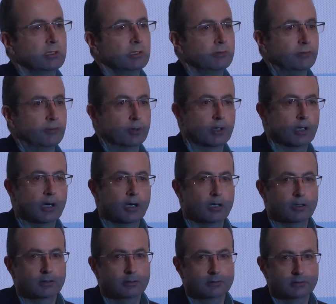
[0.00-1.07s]
for
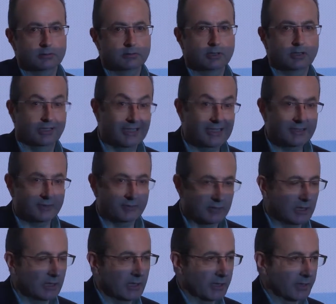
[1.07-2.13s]
our collective
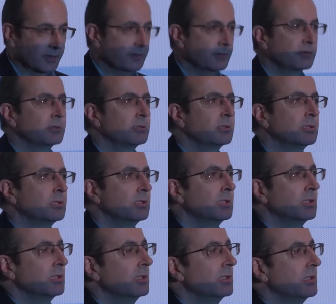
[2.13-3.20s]
clients,
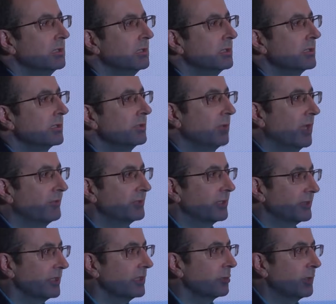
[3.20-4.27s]
you have to
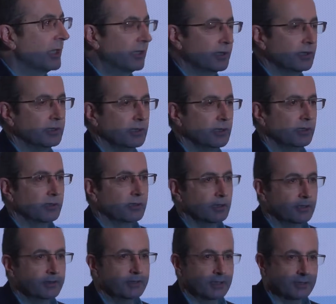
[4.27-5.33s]
think about it in the
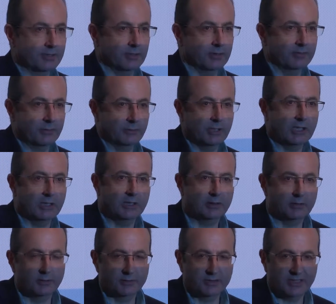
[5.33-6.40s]
context of
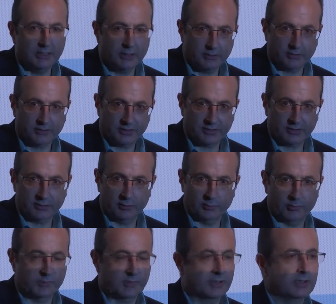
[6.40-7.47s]
creating those
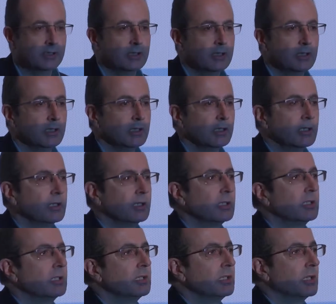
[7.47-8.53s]
ecosystems
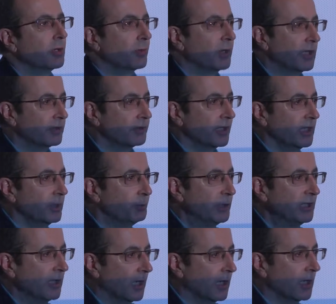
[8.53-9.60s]
around
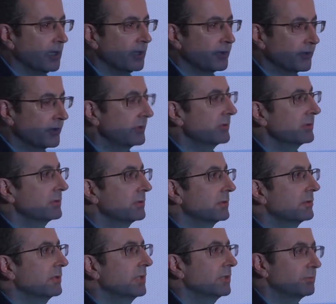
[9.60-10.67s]
APIs,
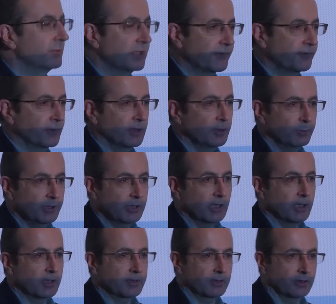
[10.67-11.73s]
around RESTful
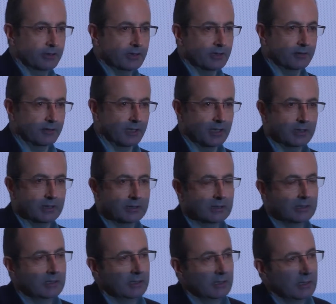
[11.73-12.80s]
APIs on the internet
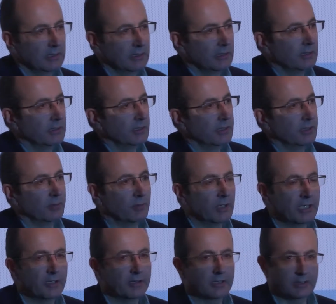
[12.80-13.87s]
in a
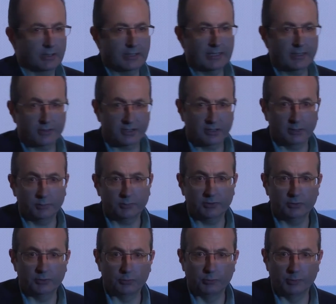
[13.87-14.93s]
way that allows them to
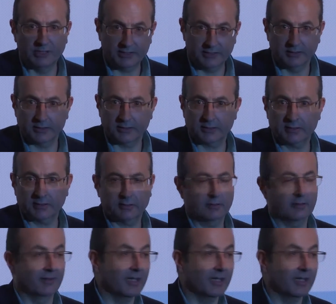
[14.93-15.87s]
do business,